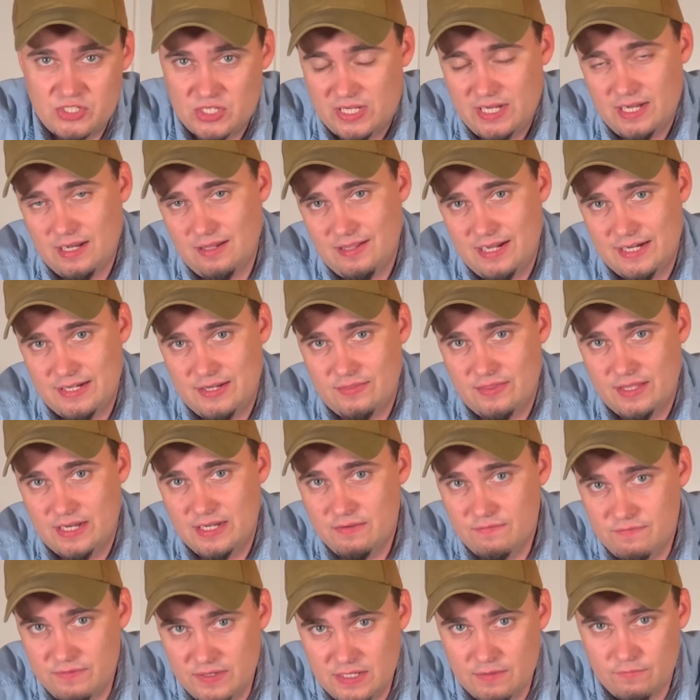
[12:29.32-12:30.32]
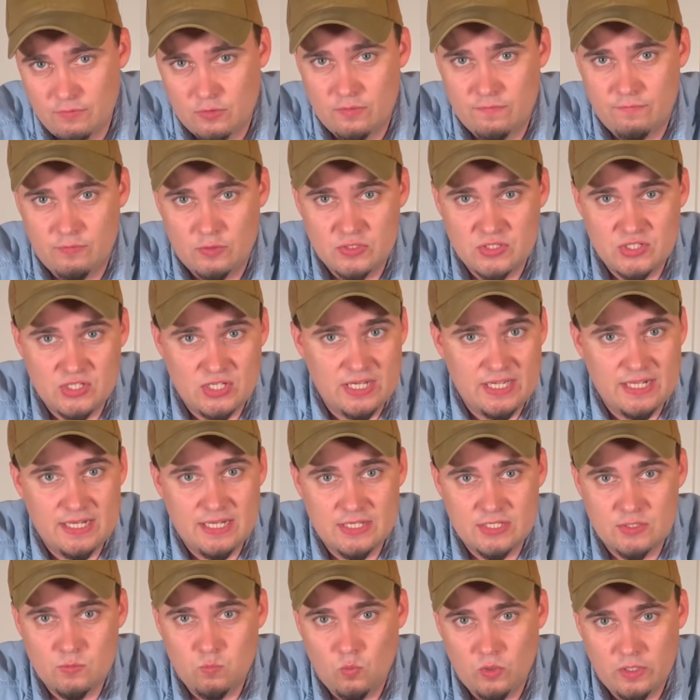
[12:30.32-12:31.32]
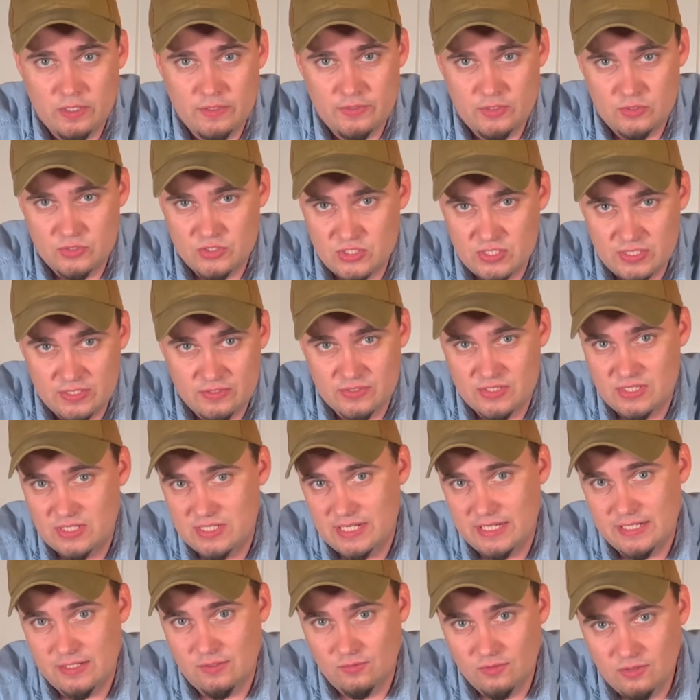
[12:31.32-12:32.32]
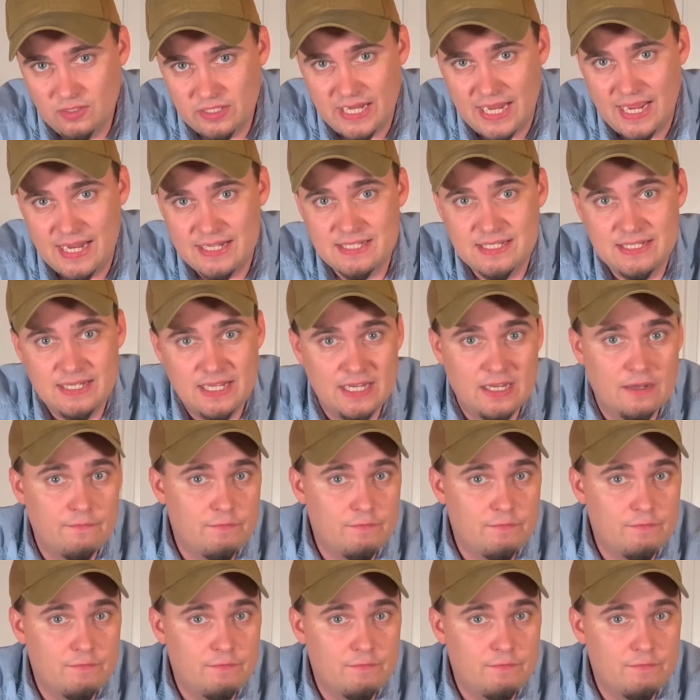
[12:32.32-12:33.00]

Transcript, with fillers: again, I'd like to thank Vevor for sending us one of their stills to take a look at today.